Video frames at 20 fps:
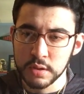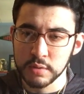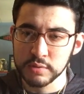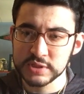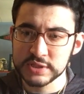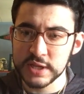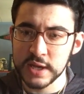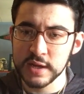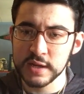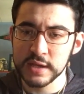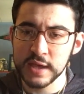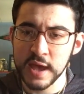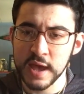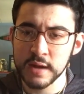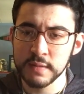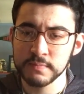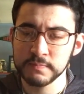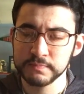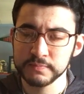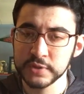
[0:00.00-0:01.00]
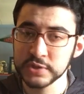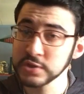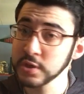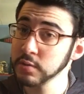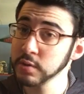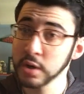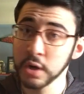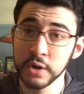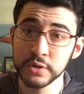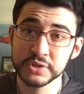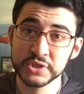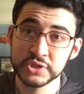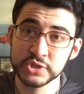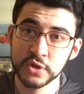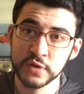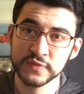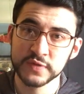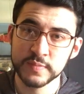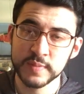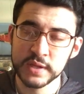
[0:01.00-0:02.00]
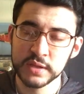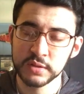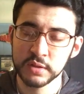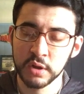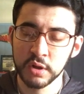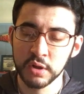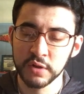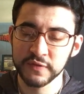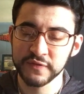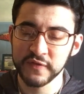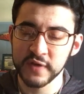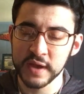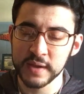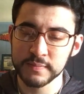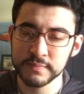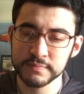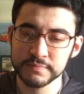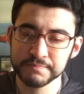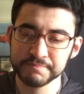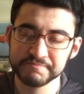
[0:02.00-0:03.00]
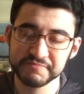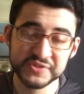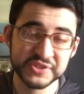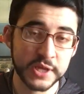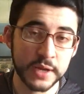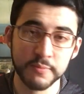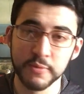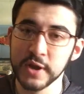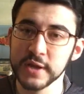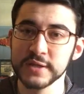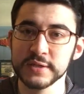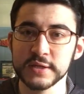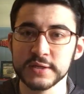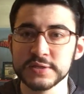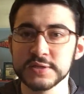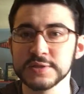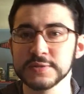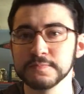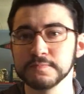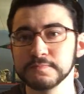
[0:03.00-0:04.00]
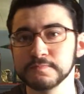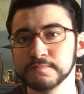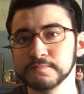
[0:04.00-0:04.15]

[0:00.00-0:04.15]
I'll say it again. Does Owen Hart deserve to be in the Hall of Fame? You damn right he does.